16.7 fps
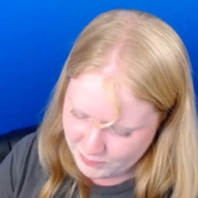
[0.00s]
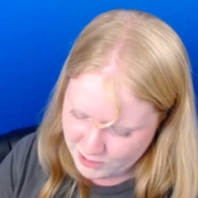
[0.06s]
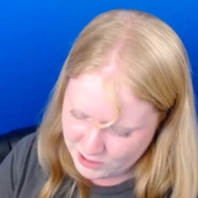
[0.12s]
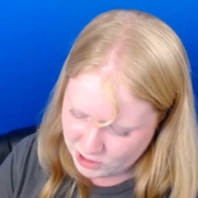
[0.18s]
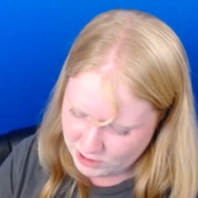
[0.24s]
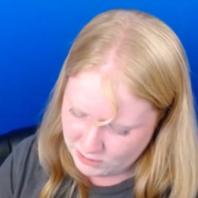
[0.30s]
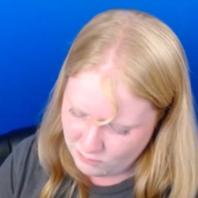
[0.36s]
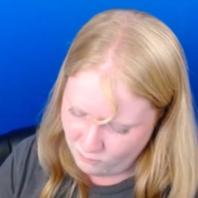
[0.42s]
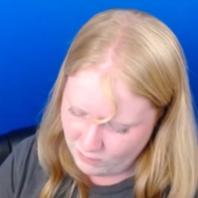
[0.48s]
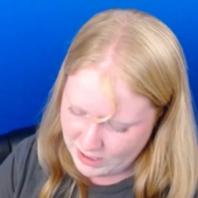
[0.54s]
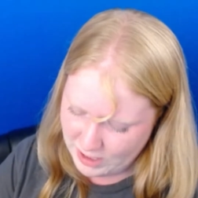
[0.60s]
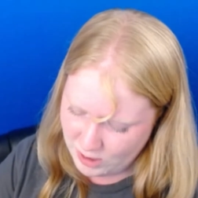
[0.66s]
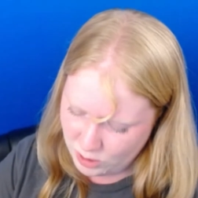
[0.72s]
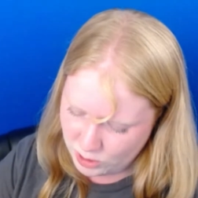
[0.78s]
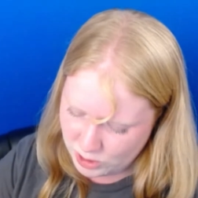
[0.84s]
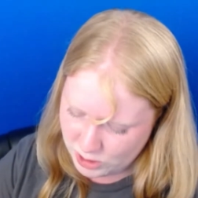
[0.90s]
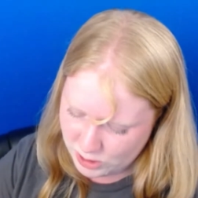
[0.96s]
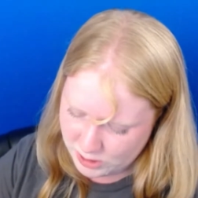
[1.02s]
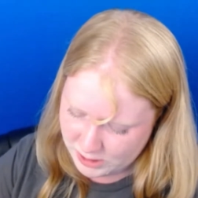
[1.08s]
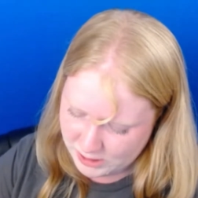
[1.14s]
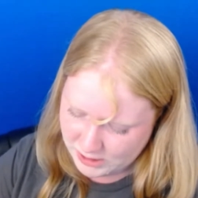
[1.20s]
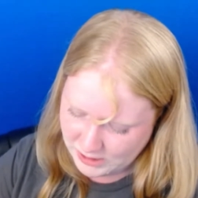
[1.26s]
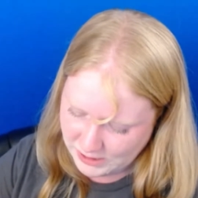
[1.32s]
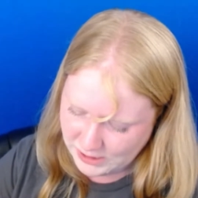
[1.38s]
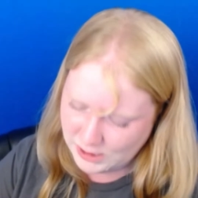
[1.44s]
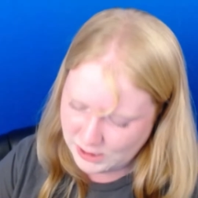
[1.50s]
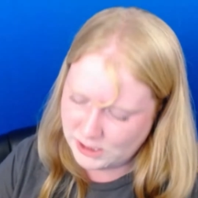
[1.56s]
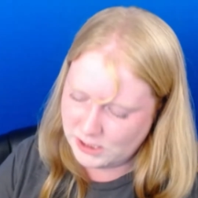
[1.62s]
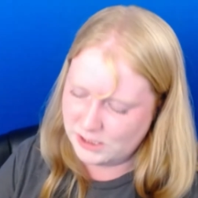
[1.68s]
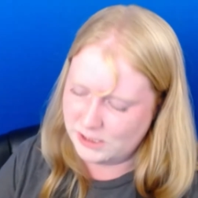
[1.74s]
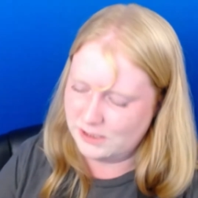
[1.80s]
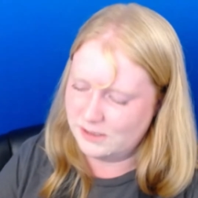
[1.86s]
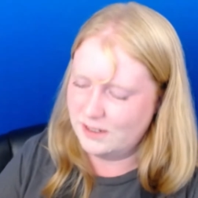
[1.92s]
push it real good.
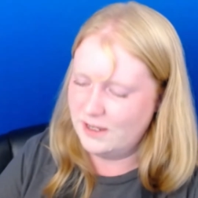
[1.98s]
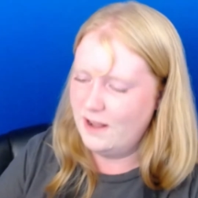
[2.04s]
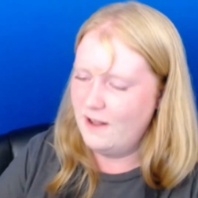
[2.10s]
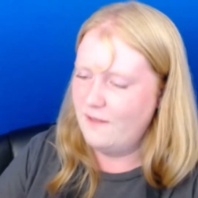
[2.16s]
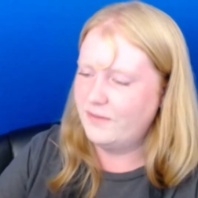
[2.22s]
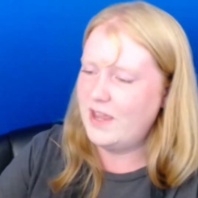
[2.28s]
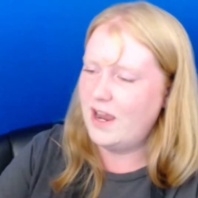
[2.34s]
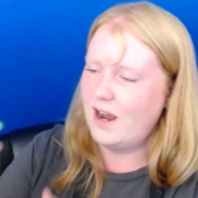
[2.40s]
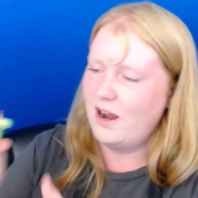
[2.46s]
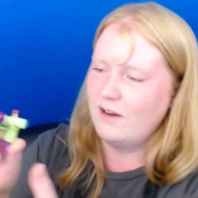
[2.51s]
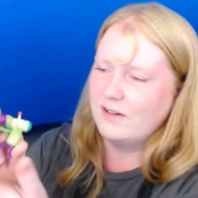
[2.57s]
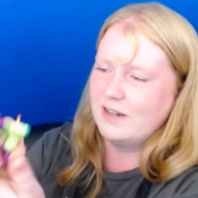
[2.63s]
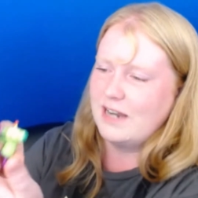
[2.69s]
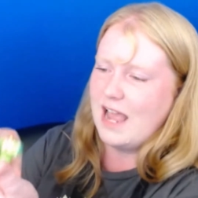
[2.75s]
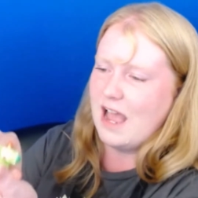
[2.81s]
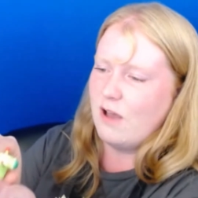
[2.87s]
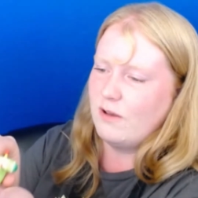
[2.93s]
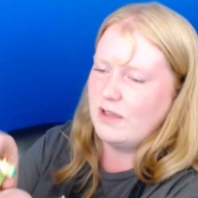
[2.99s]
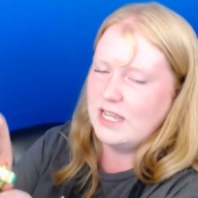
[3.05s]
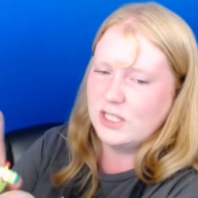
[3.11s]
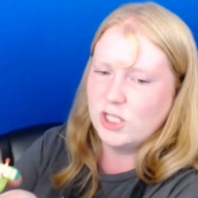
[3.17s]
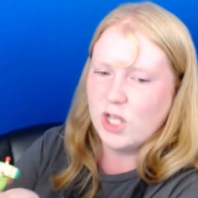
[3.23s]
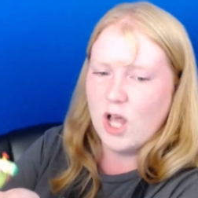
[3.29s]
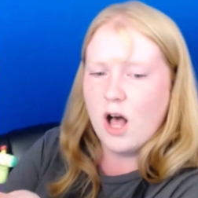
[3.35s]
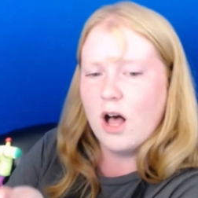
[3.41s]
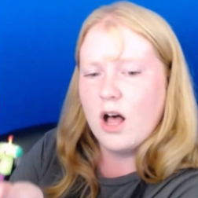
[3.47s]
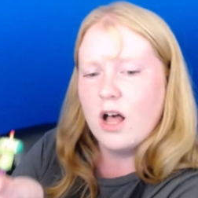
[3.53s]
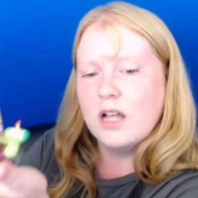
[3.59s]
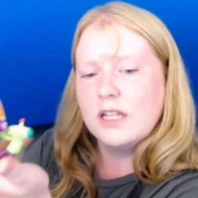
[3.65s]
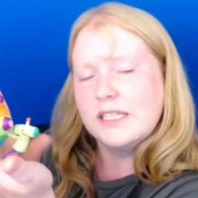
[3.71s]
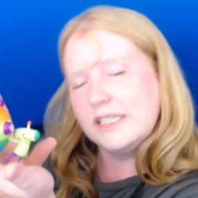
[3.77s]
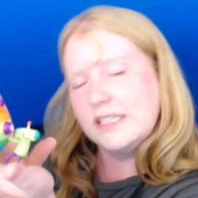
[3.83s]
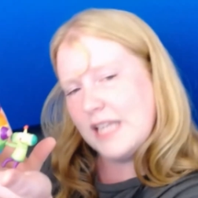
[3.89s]
Yeah! There, now he's
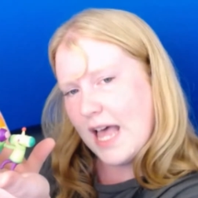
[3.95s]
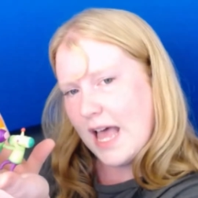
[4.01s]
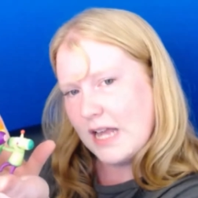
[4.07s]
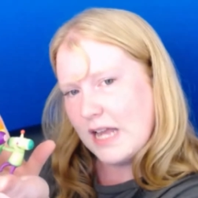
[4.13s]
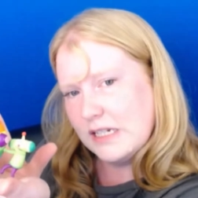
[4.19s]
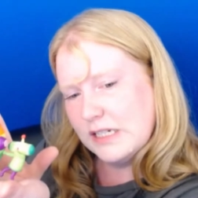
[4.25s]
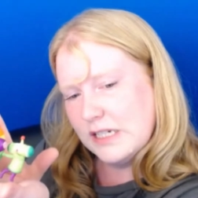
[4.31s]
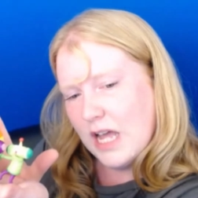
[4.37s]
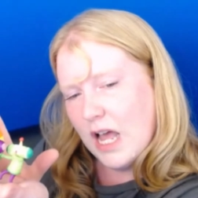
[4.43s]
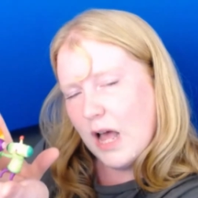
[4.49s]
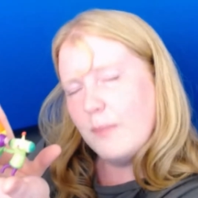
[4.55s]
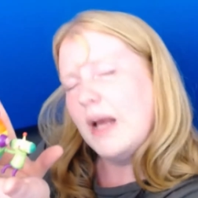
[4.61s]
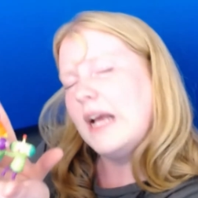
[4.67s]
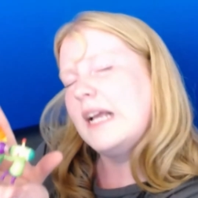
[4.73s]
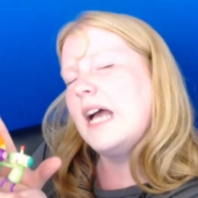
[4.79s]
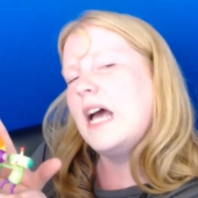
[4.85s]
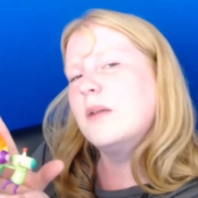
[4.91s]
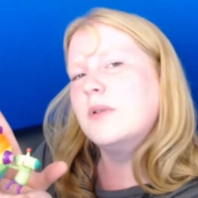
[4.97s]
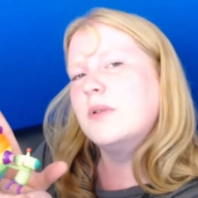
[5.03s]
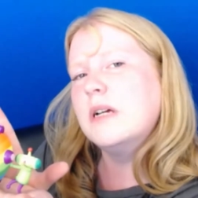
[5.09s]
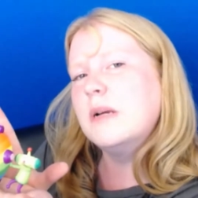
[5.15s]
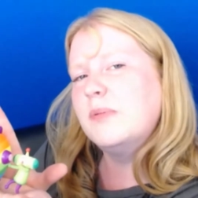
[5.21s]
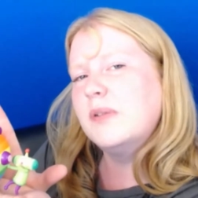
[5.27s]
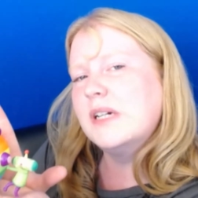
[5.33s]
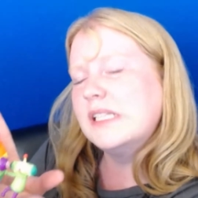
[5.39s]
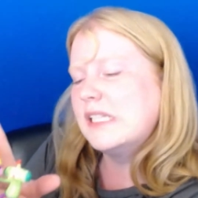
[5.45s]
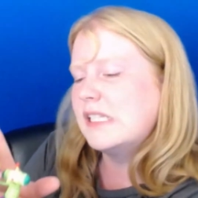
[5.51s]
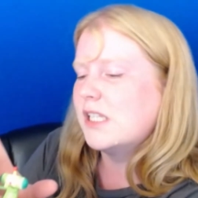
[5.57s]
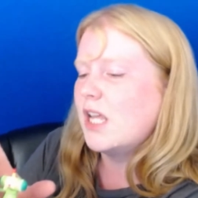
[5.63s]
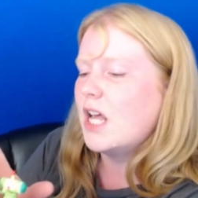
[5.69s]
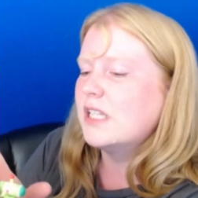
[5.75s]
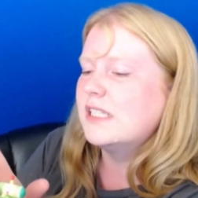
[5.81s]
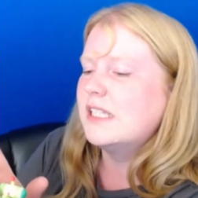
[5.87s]
all set. My Katamari Prince
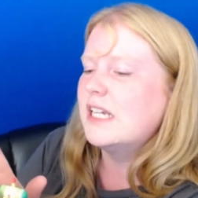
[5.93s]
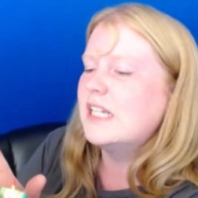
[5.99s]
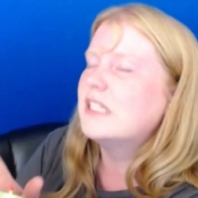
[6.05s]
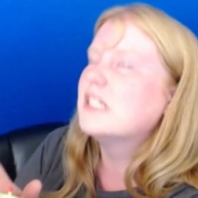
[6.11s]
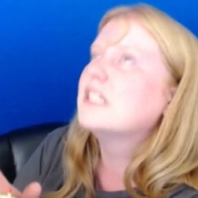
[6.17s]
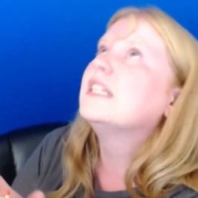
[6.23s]
is all set to